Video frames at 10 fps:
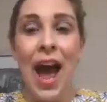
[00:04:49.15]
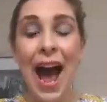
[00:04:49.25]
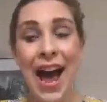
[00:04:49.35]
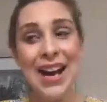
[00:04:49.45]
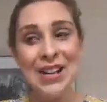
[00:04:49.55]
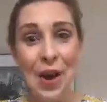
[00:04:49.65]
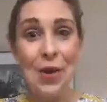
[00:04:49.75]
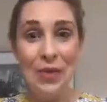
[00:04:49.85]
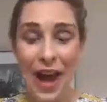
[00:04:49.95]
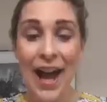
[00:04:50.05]
I
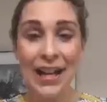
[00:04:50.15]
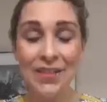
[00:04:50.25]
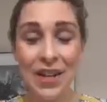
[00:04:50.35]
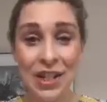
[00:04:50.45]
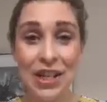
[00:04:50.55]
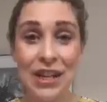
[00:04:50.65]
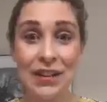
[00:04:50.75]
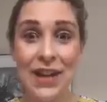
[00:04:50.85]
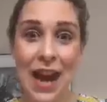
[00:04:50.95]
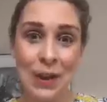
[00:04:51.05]
know that I've
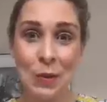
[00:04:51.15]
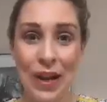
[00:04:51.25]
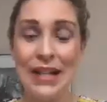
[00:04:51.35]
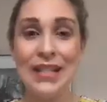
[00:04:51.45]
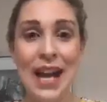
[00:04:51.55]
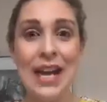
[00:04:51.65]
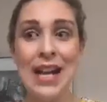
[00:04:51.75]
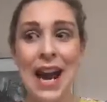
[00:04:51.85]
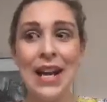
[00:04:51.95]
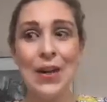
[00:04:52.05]
achieved X, Y, and Z.
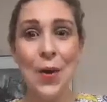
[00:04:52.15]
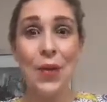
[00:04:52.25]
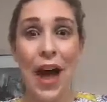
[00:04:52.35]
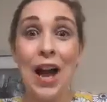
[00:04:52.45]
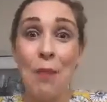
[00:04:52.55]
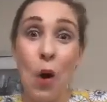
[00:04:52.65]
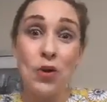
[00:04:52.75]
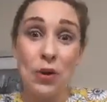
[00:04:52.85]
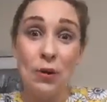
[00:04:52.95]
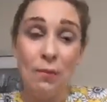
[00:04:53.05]
I know that I'm
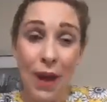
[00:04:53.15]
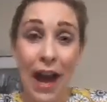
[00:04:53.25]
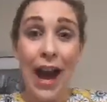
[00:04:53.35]
awesome.